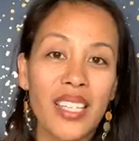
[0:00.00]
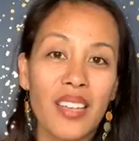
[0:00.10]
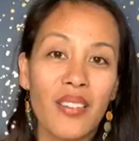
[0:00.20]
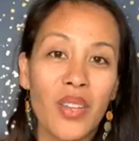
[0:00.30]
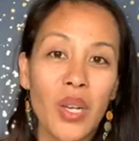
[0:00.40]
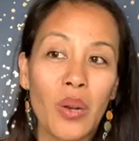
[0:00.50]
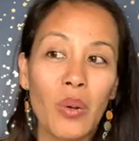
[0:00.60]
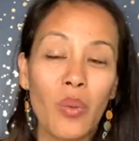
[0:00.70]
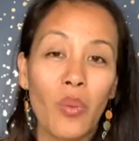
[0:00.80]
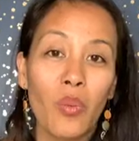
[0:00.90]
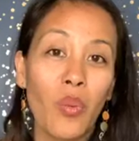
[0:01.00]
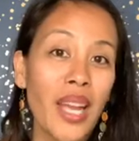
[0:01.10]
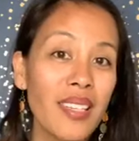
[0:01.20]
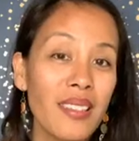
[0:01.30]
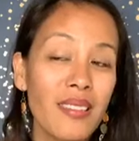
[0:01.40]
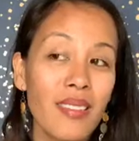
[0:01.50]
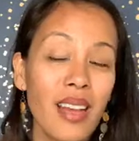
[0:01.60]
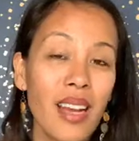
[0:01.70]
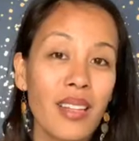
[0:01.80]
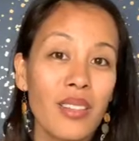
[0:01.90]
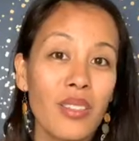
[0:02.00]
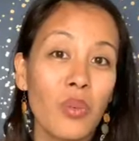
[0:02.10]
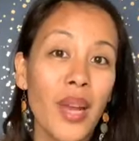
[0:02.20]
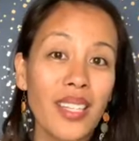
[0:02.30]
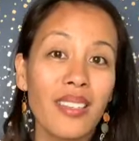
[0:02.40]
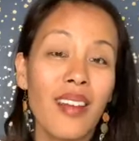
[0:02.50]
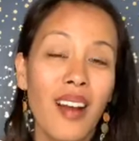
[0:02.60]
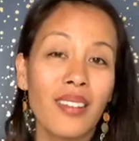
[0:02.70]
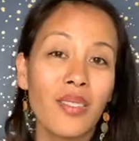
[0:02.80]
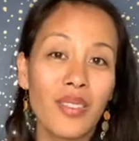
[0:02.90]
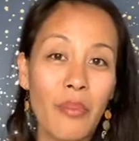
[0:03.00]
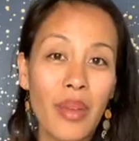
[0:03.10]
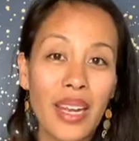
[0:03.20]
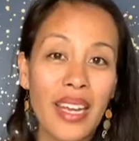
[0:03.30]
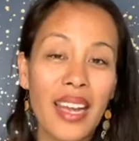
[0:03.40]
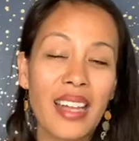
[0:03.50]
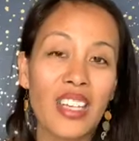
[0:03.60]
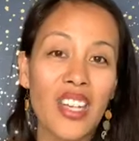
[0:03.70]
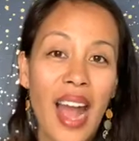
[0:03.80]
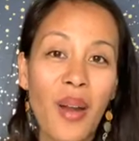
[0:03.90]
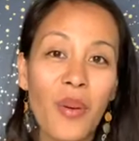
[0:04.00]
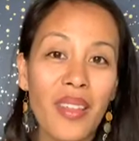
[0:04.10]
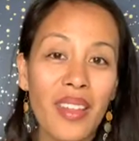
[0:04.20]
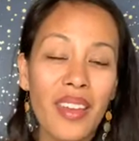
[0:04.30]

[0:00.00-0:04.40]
of, you know, wait to talk to somebody and chat with